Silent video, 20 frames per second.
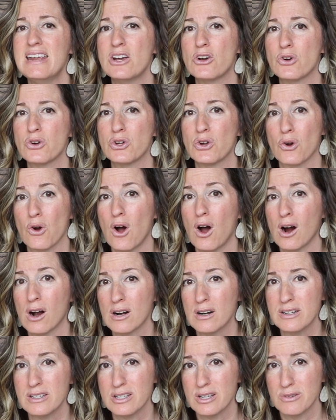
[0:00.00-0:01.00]
near your
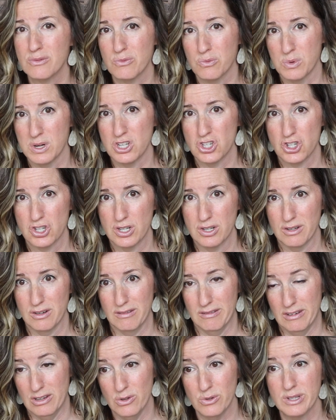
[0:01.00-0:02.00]
heart, which
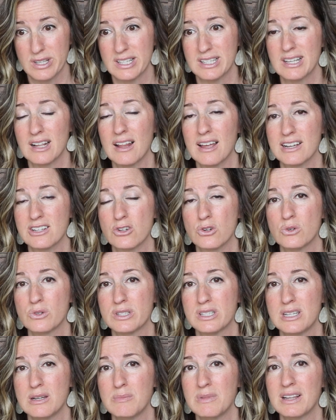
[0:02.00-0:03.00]
uses electrical
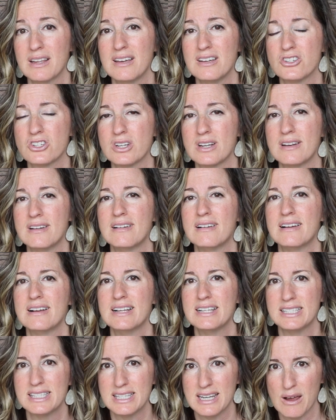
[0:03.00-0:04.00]
stimulation,
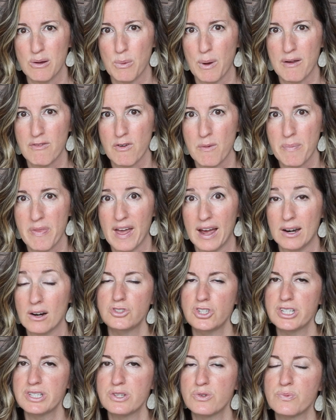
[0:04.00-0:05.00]
stay away from that.
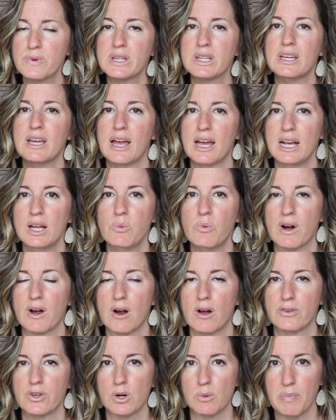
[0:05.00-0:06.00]
Just really anywhere
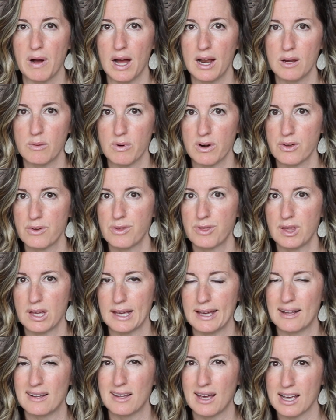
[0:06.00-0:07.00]
on your body where you
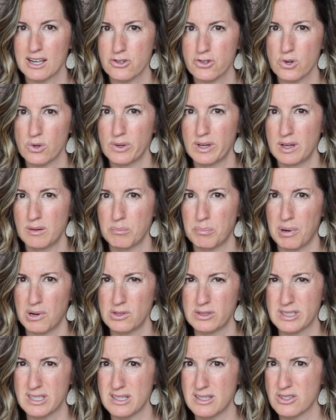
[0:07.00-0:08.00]
think electrical
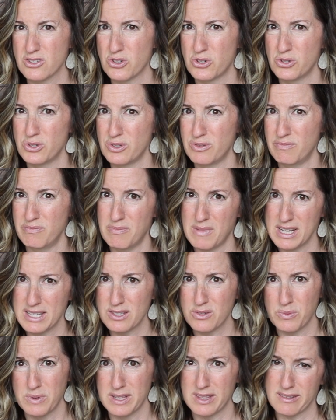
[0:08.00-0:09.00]
impulses could
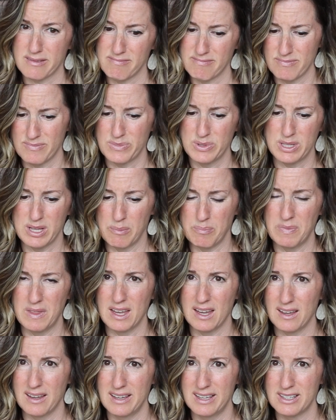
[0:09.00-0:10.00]
mess with
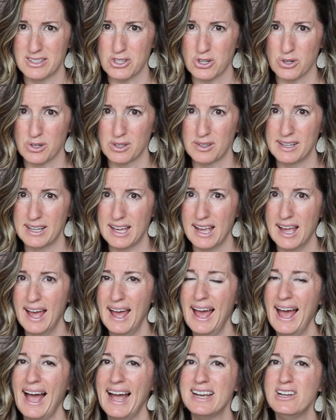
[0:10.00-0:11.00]
something internally.
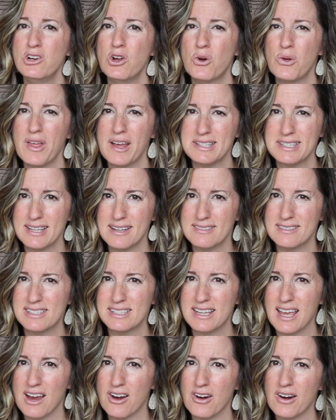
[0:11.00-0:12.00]
I know that sounds
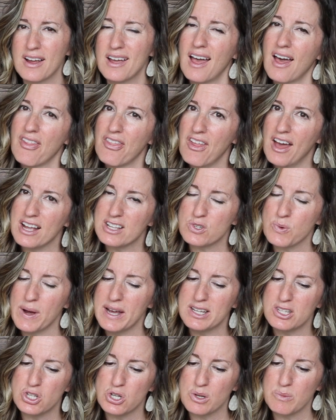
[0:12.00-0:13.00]
scary, and that's why
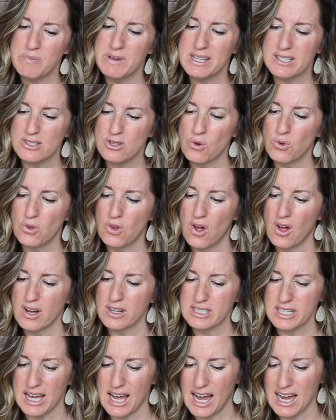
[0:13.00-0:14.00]
it took me so
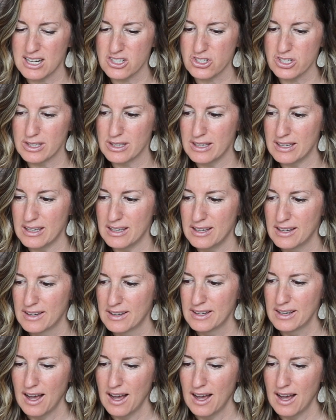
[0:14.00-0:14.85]
long to actually